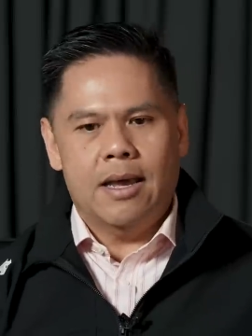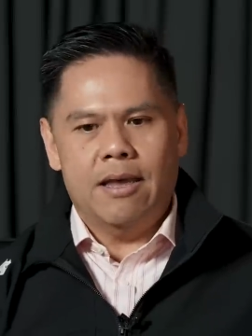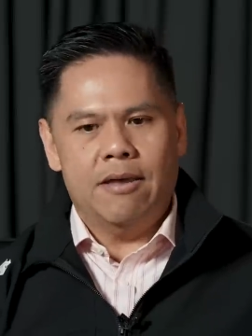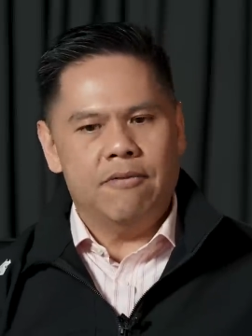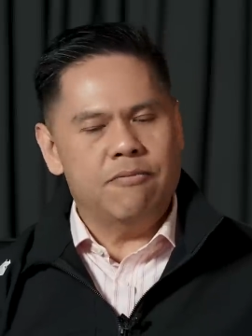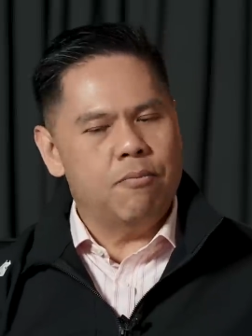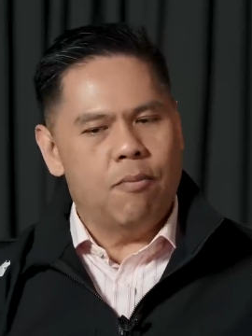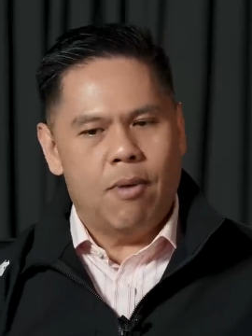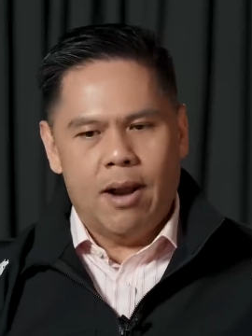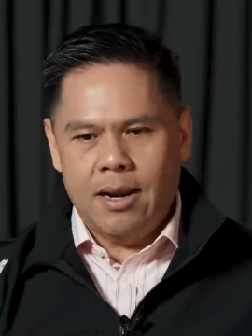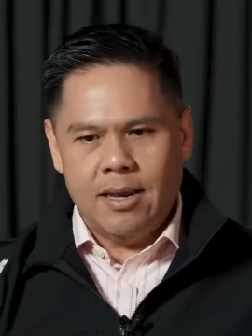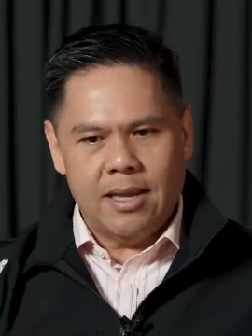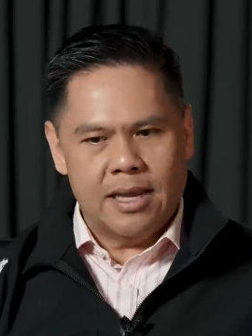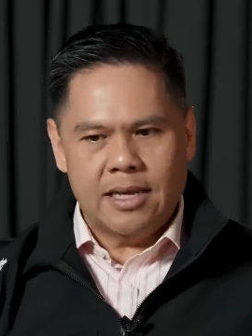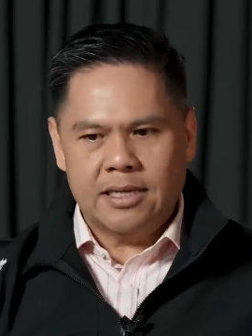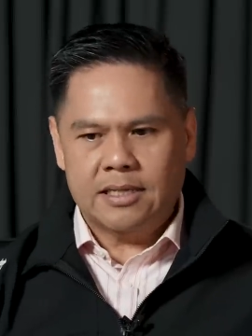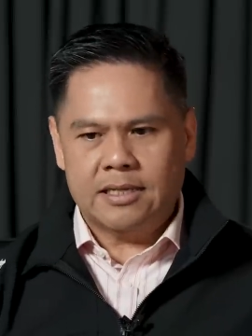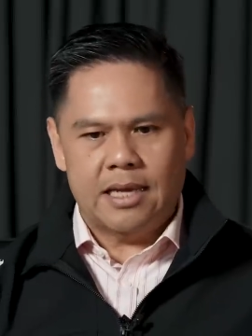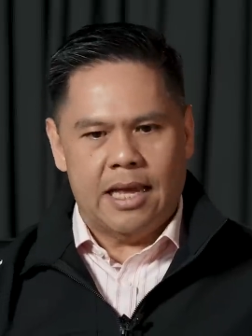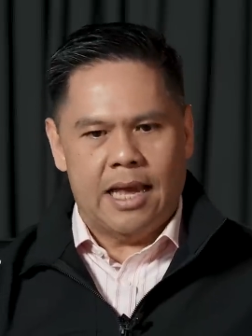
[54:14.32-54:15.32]
If one
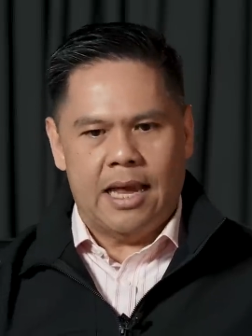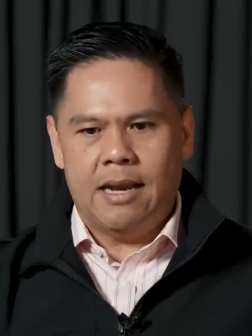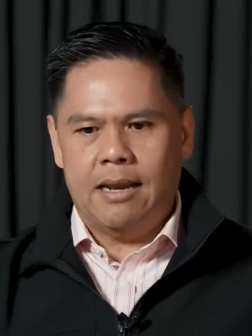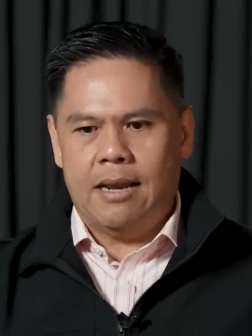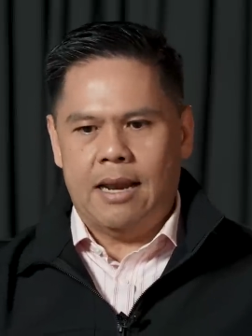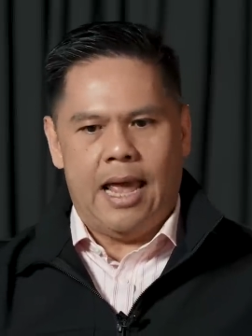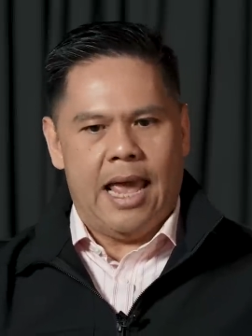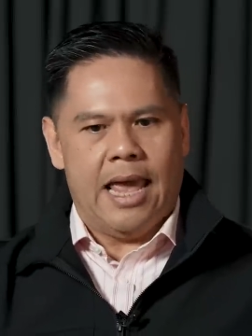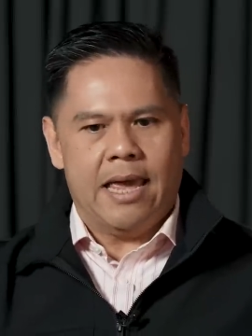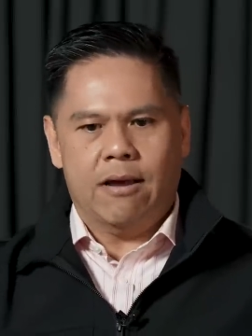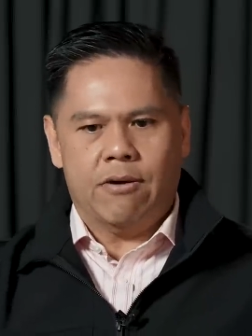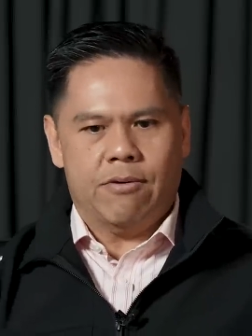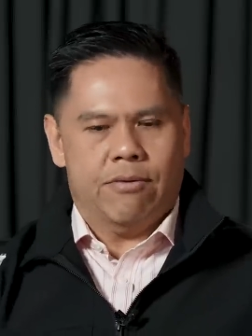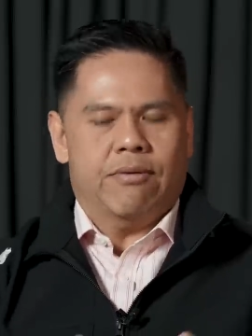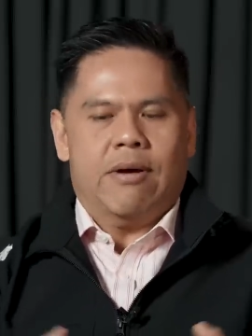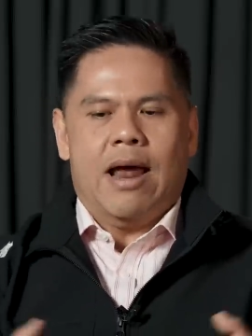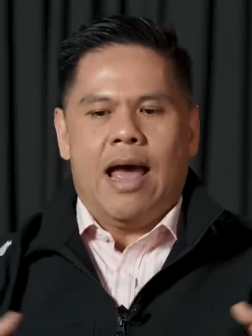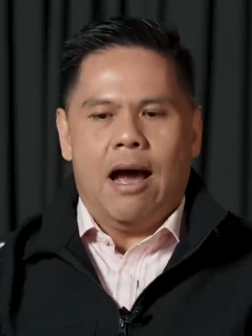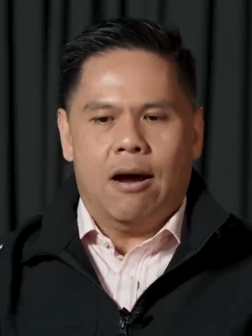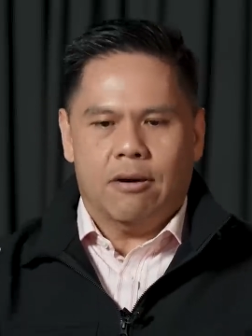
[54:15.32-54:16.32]
is in a
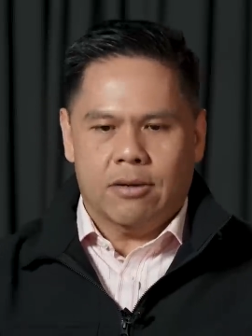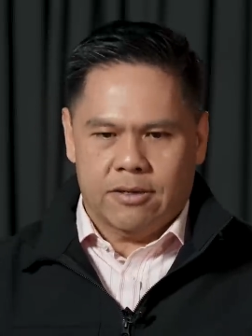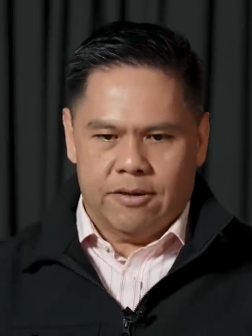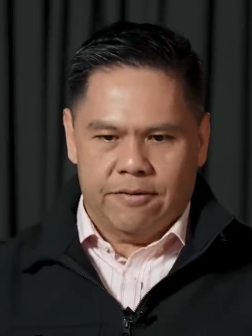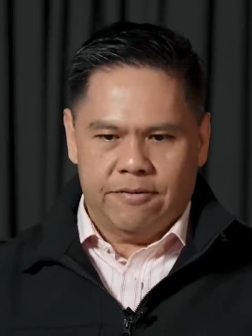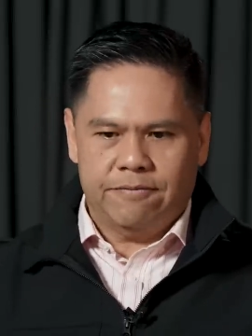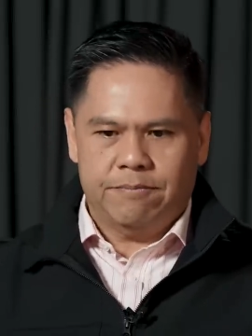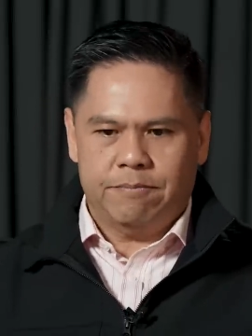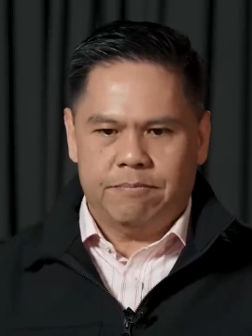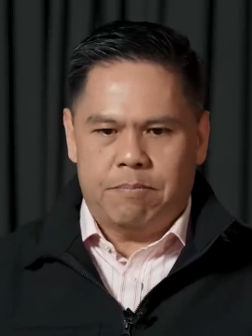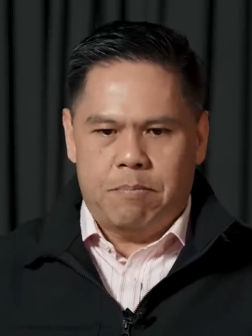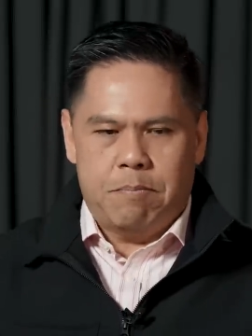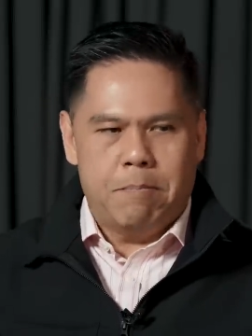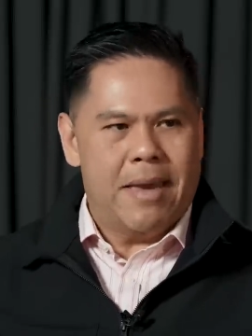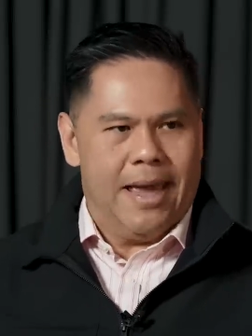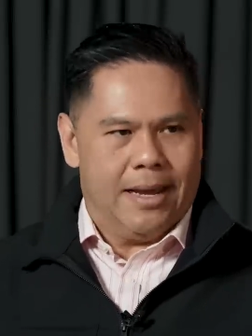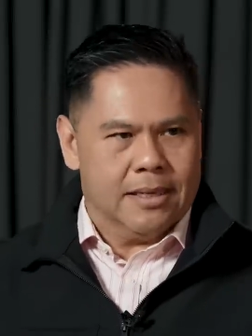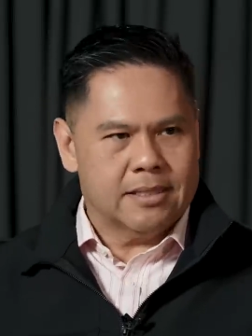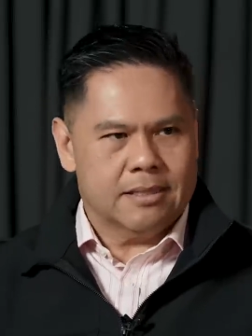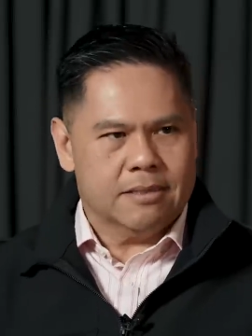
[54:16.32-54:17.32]
crowd of
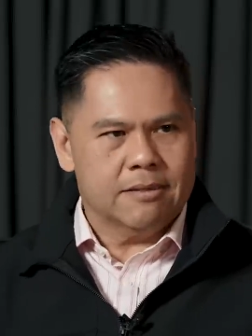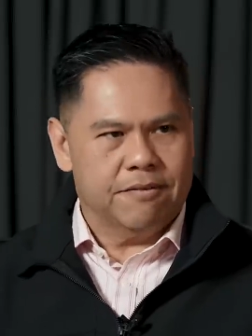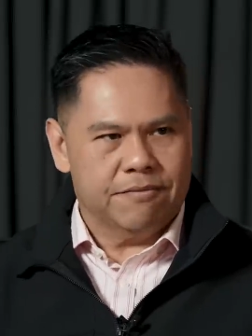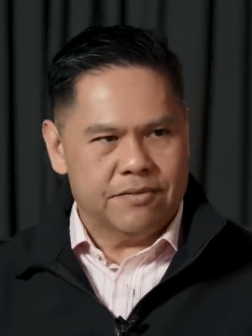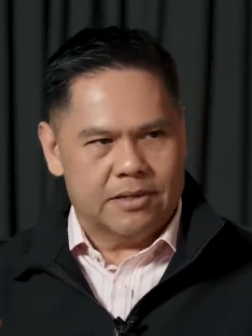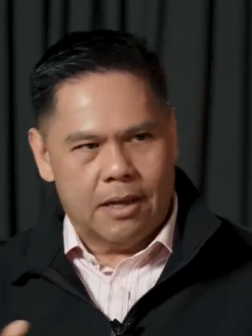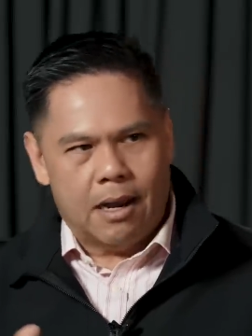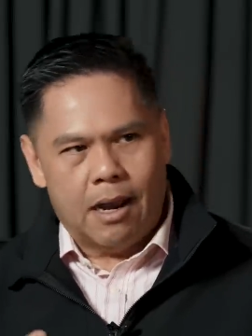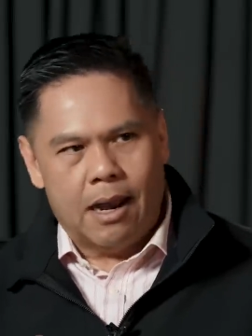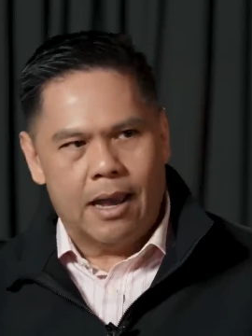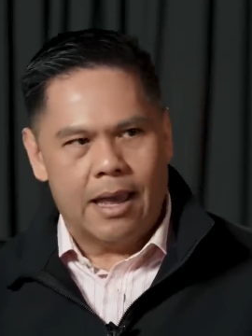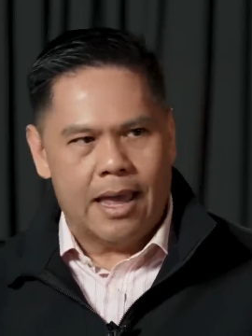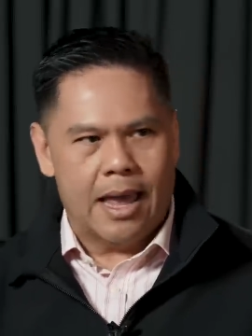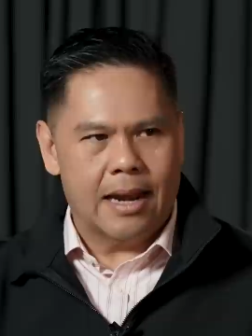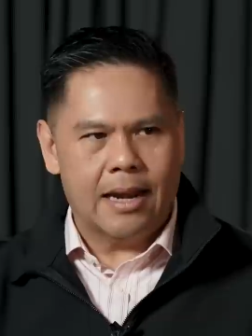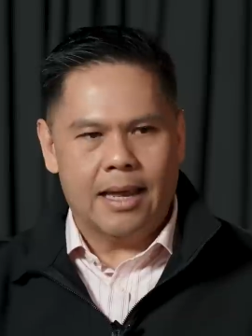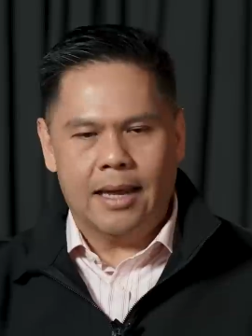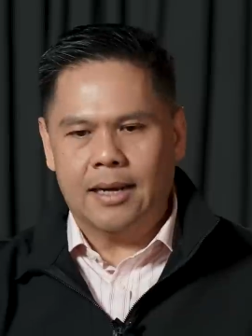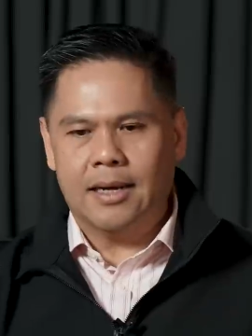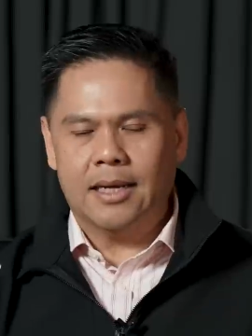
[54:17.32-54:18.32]
mixed of Thai
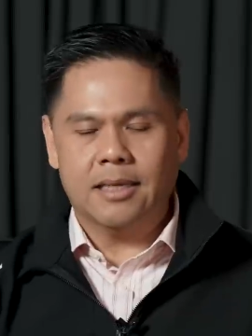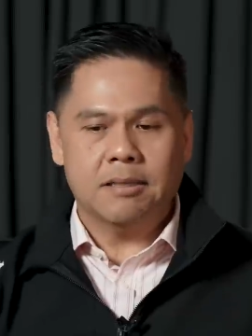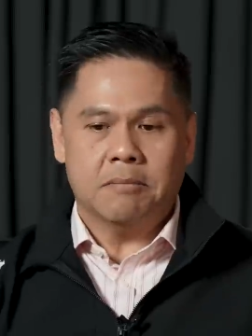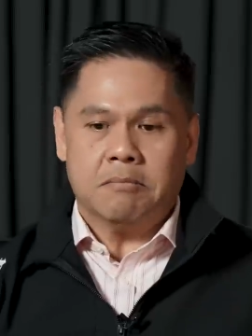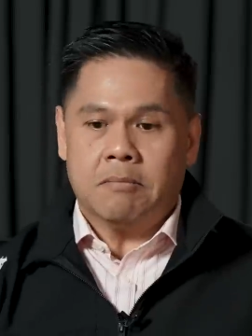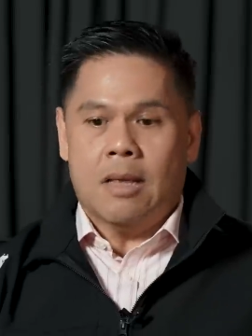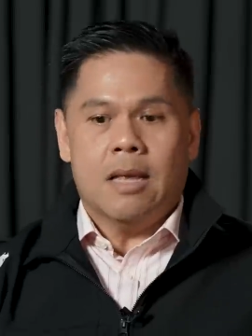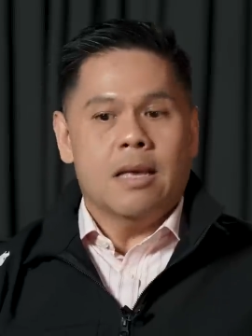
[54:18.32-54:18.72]
and English,